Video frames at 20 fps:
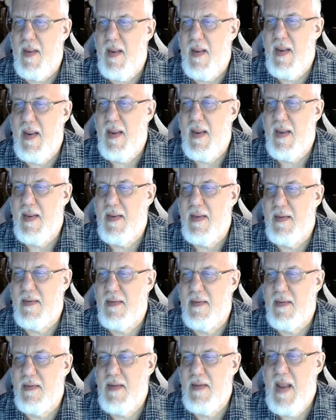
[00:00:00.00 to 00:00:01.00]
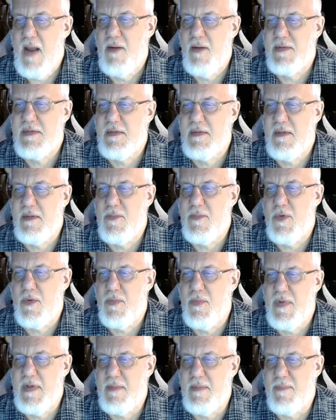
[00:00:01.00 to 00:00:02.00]
And now it's a little more
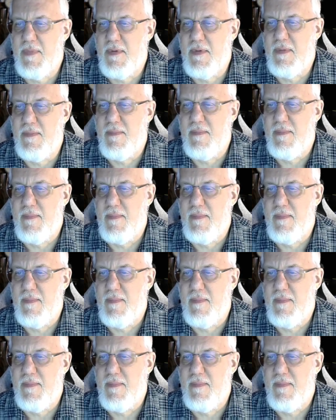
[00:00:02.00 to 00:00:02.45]
readable.